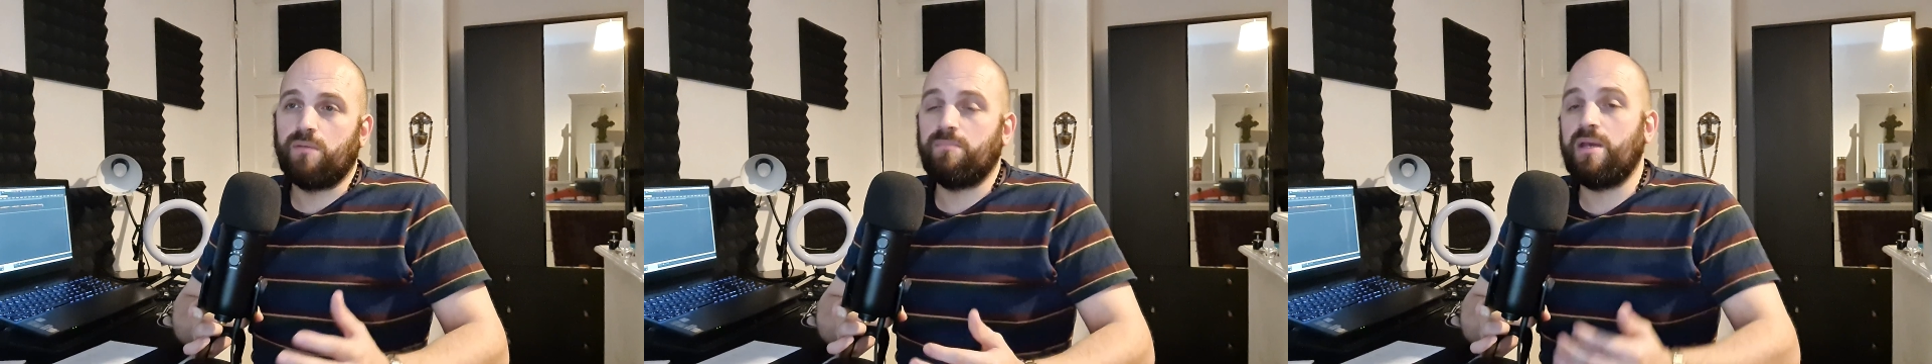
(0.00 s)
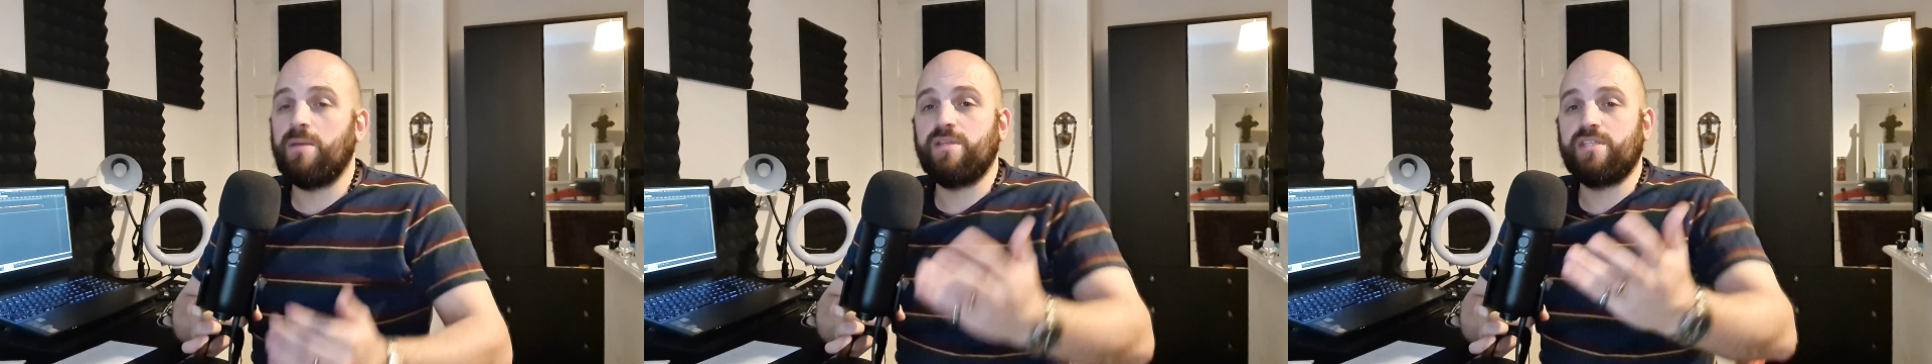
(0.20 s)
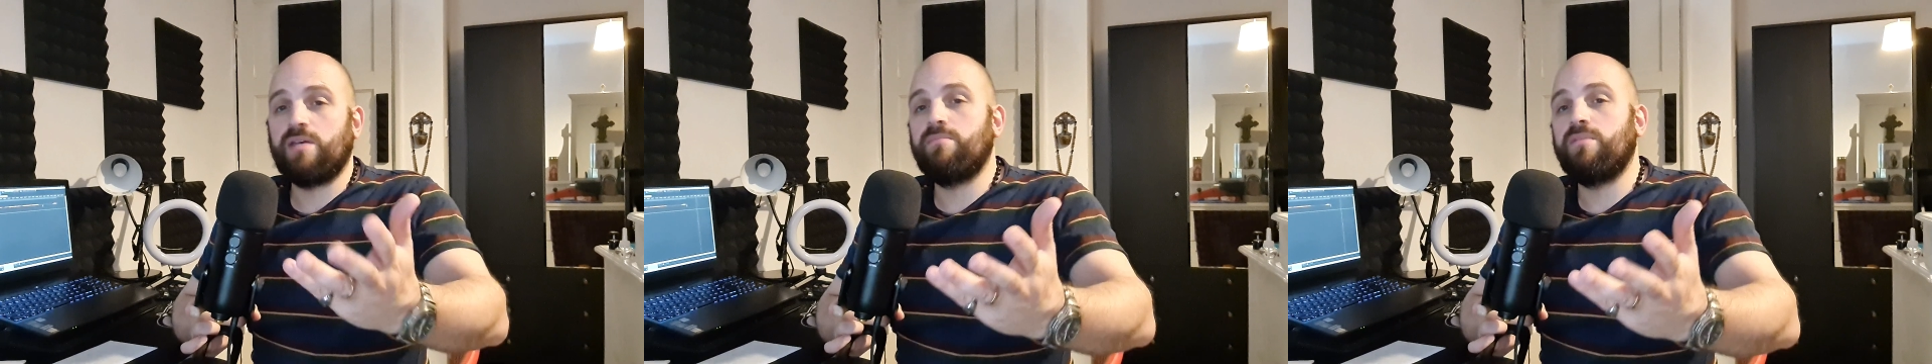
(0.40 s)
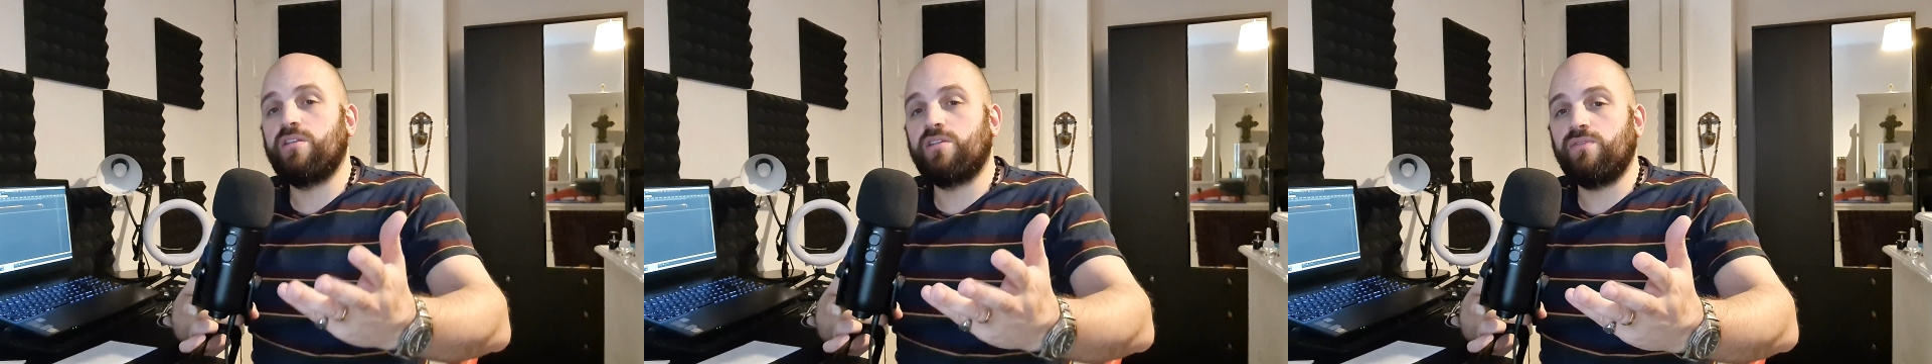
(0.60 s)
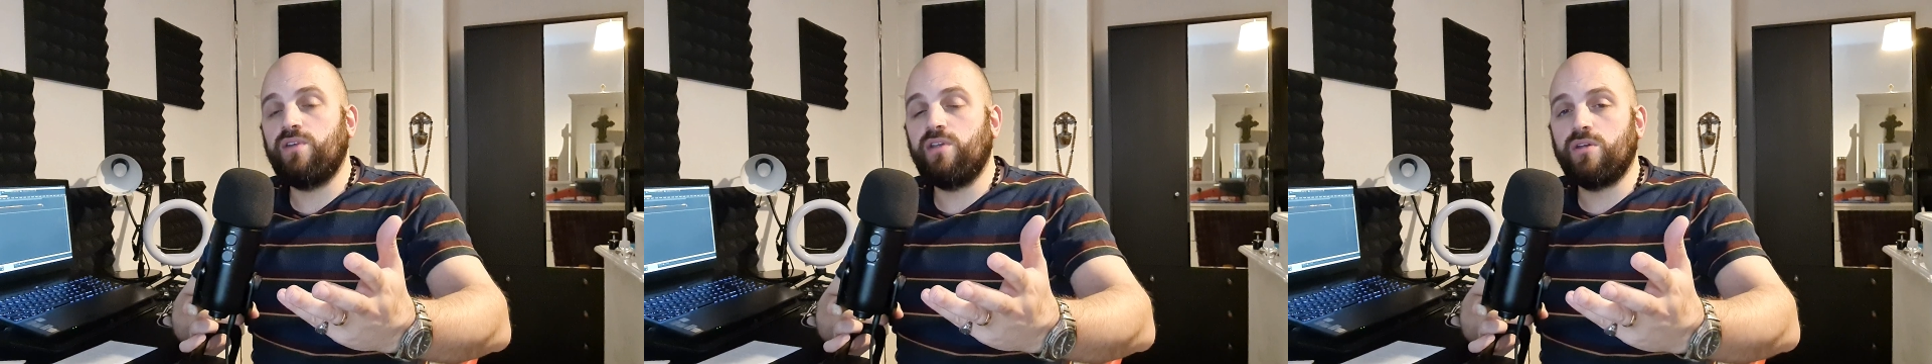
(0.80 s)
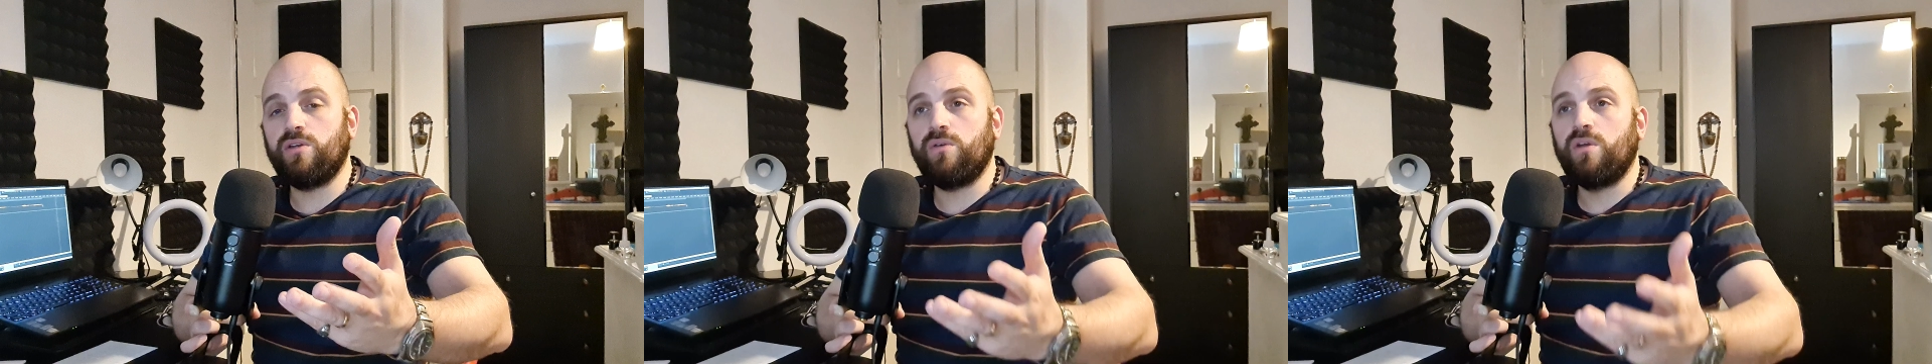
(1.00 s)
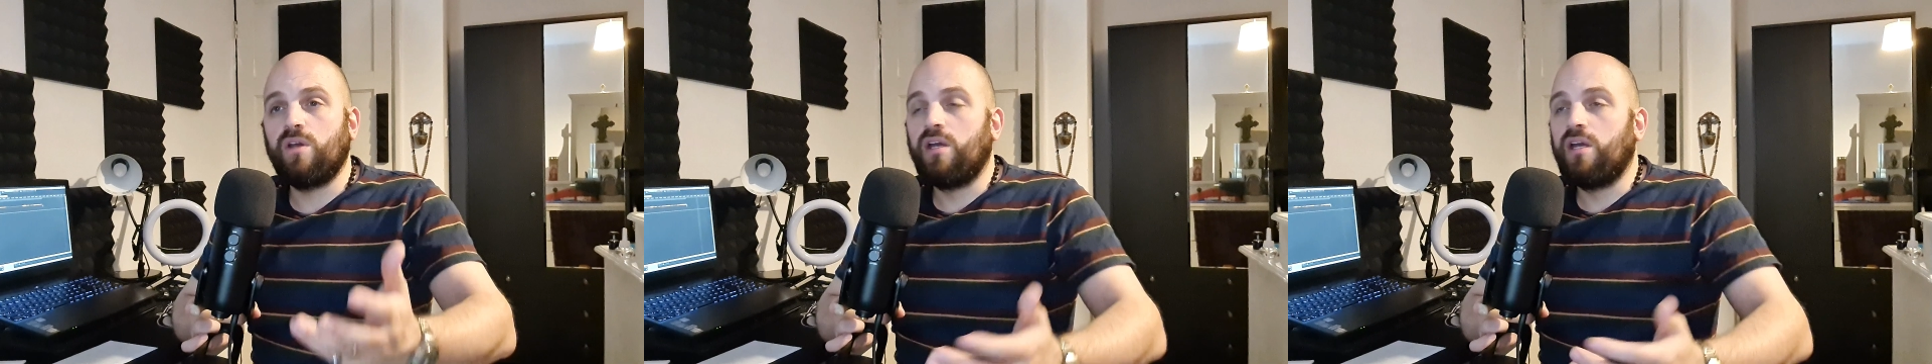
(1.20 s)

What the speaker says: maybe 10 minutes for you,